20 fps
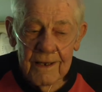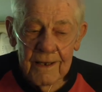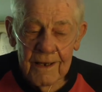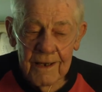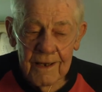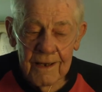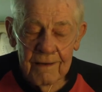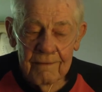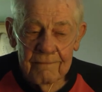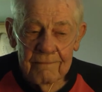
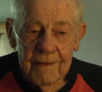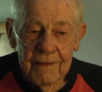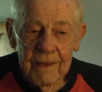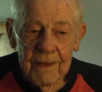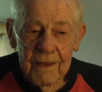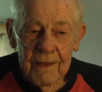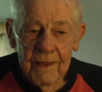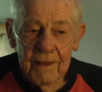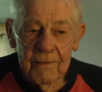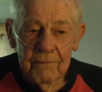Uh,
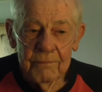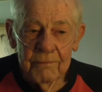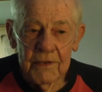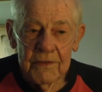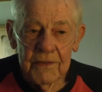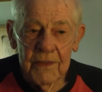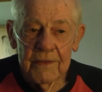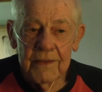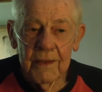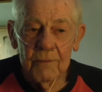and,
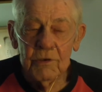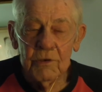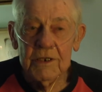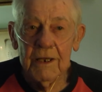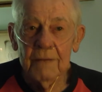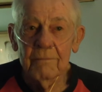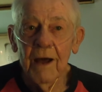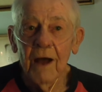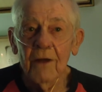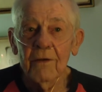but they would
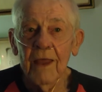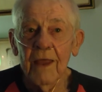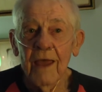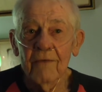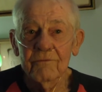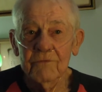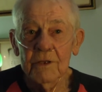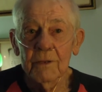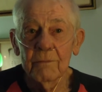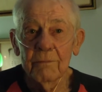come out
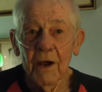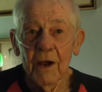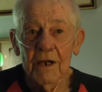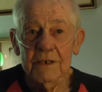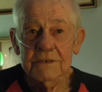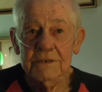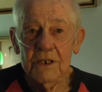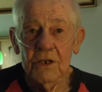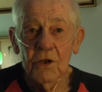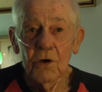after the
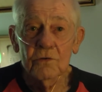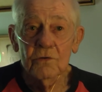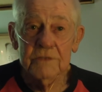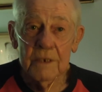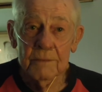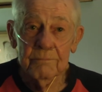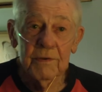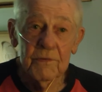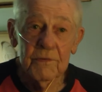bars closed, and